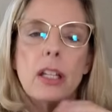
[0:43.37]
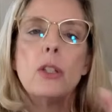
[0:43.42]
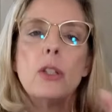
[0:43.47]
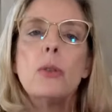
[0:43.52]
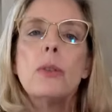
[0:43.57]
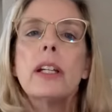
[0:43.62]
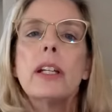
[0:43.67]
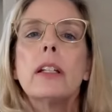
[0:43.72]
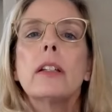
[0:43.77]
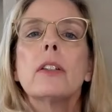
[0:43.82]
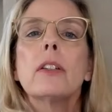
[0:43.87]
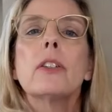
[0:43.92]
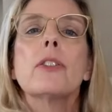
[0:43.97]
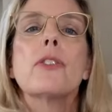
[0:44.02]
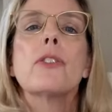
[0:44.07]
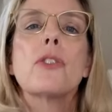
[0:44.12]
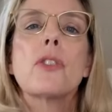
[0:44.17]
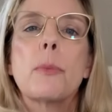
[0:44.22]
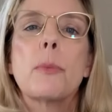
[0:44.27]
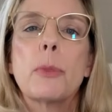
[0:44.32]
You can
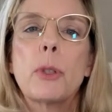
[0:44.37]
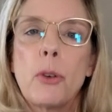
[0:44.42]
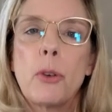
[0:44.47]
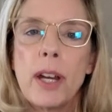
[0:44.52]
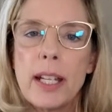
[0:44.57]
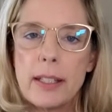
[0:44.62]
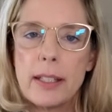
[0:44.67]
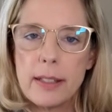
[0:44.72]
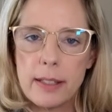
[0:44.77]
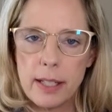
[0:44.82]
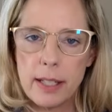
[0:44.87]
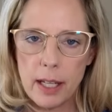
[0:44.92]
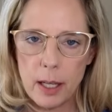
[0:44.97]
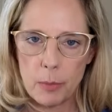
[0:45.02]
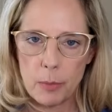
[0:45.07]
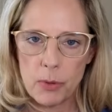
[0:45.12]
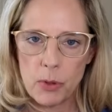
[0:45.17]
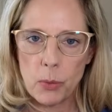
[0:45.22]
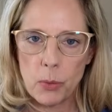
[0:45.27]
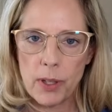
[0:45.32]
learn some great
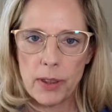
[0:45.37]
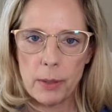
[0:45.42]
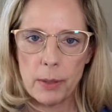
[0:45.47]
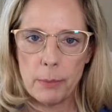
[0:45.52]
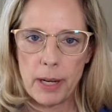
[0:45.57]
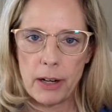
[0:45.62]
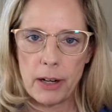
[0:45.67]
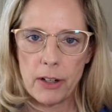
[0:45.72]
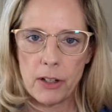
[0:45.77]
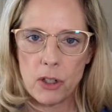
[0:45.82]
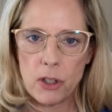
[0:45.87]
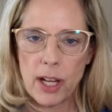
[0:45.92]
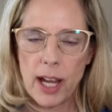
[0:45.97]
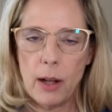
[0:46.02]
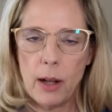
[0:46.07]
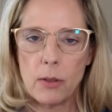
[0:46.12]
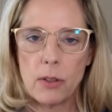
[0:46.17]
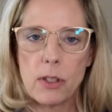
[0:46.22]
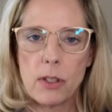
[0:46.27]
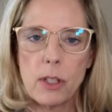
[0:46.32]
tips with a marriage
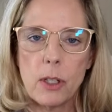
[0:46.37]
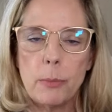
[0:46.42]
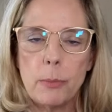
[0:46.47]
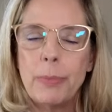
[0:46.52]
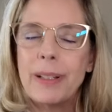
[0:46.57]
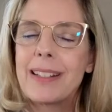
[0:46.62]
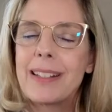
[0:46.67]
counselor,